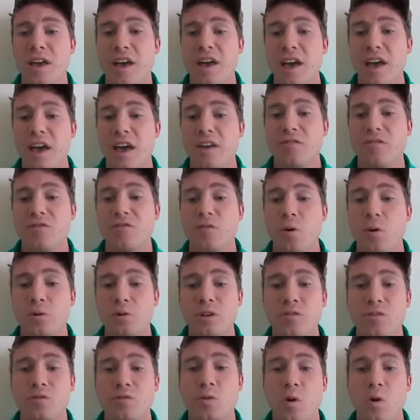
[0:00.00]
and only
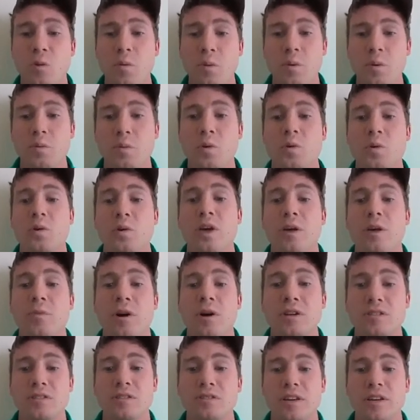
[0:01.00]
4 people who get a
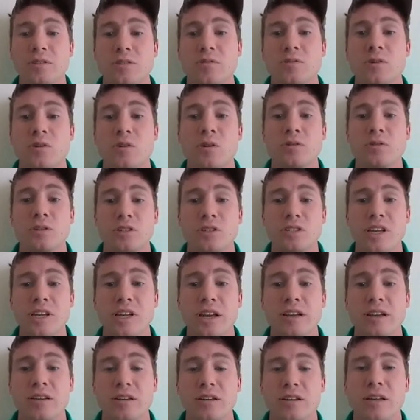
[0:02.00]
positive test result and they're sick.
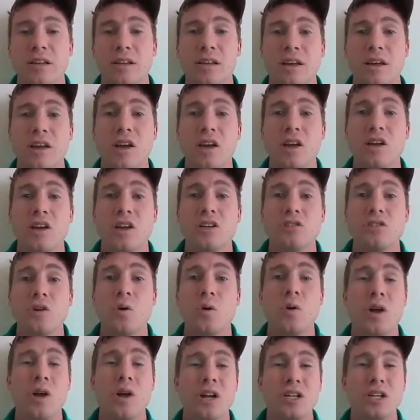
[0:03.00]
So
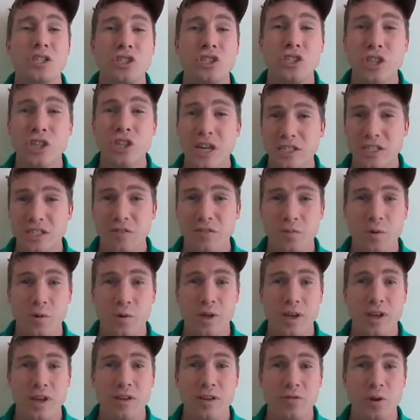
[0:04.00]
just if
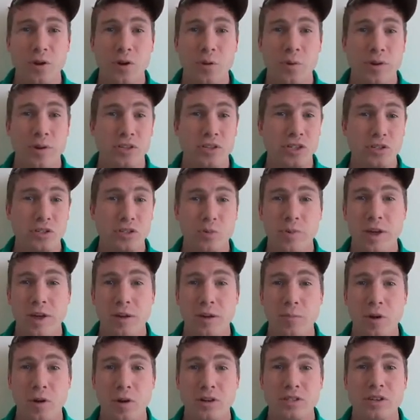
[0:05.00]
you're just a random
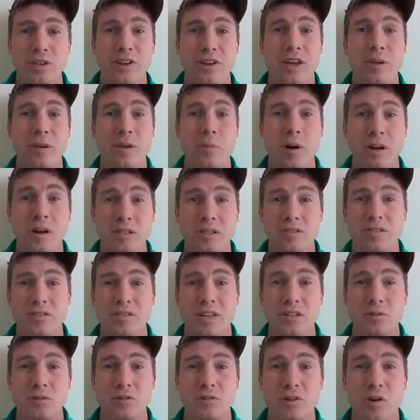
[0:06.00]
person, you get a positive
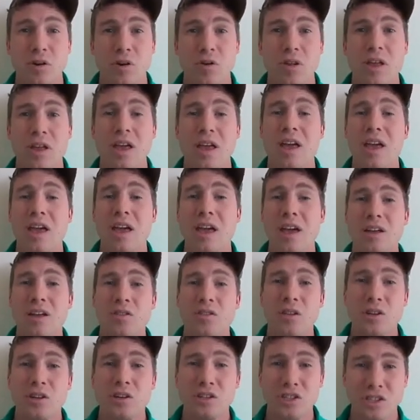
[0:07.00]
test result,
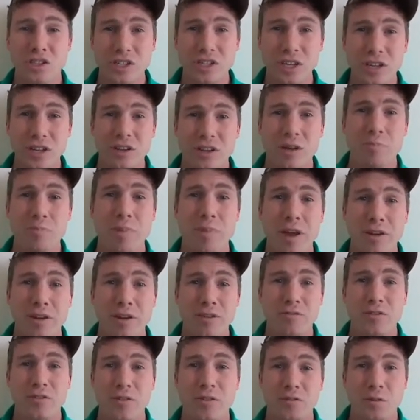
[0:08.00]
there's still a better than
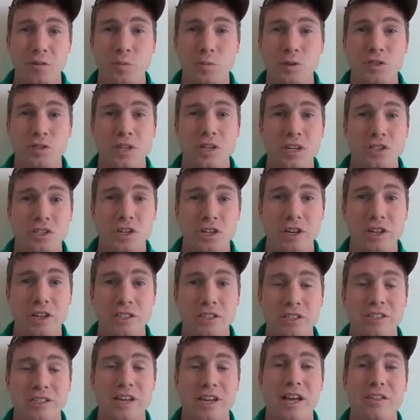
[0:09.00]
50%
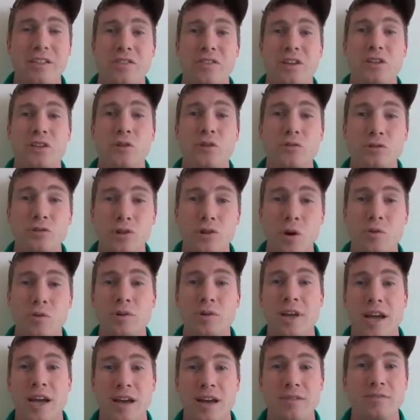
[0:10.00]
chance that you don't
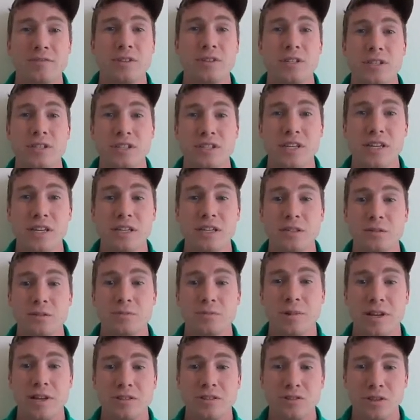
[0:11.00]
have the disease,
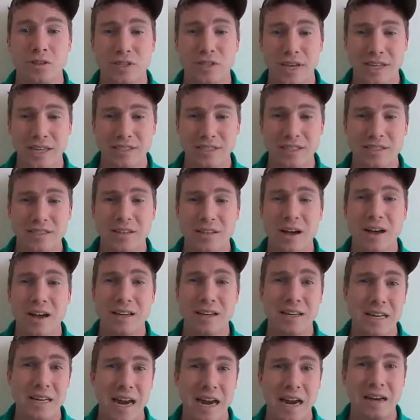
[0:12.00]
right? So the test is not
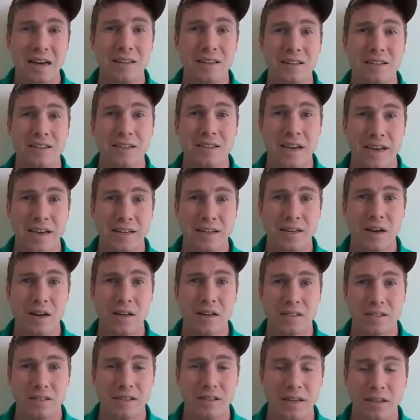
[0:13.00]
entirely
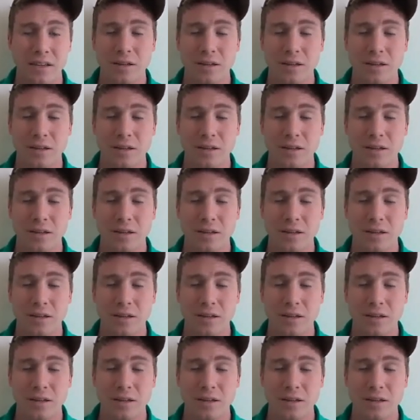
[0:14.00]
diagnostic.